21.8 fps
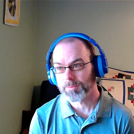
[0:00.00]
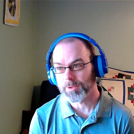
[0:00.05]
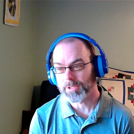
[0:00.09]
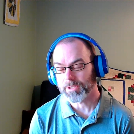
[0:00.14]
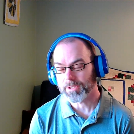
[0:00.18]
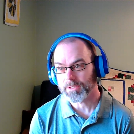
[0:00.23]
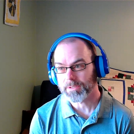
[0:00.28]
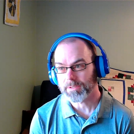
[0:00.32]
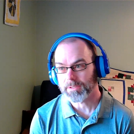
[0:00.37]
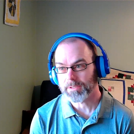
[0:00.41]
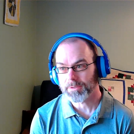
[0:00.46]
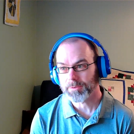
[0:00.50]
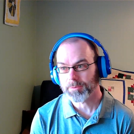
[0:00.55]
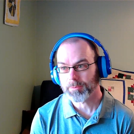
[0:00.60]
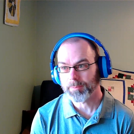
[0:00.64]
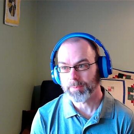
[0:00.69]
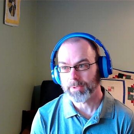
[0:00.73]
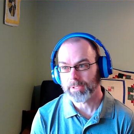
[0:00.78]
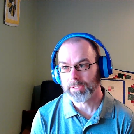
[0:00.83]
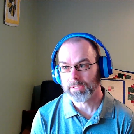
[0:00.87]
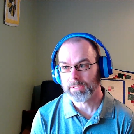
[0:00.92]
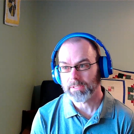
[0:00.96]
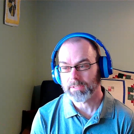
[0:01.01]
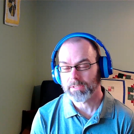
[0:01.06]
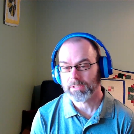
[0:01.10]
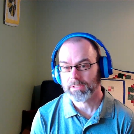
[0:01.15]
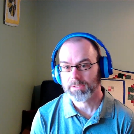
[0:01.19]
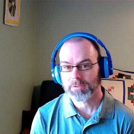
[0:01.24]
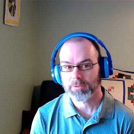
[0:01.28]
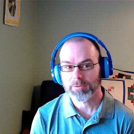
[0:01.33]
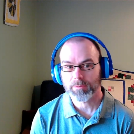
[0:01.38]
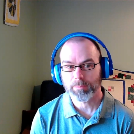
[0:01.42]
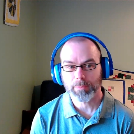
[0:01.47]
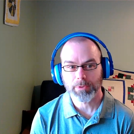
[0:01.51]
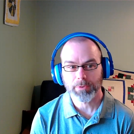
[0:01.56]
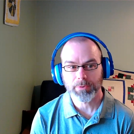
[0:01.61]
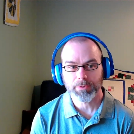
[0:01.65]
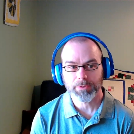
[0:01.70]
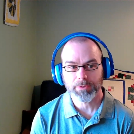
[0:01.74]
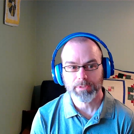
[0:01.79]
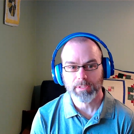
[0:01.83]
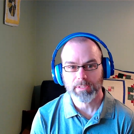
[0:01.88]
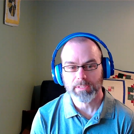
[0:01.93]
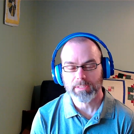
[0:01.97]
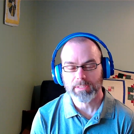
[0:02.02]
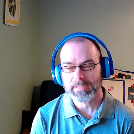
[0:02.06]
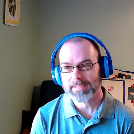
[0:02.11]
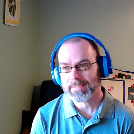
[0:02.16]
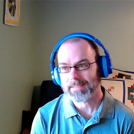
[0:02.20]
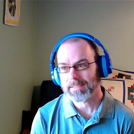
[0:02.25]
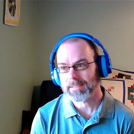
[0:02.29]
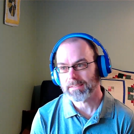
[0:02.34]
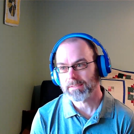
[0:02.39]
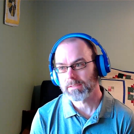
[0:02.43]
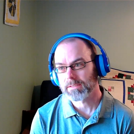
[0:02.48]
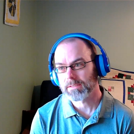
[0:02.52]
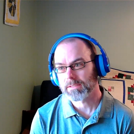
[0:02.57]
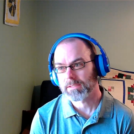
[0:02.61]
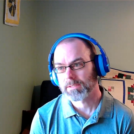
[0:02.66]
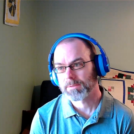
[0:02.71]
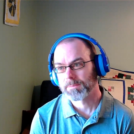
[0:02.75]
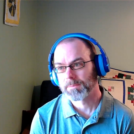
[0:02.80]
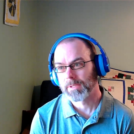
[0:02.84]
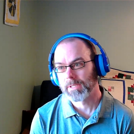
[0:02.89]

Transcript: where there will be additional motors on the stylus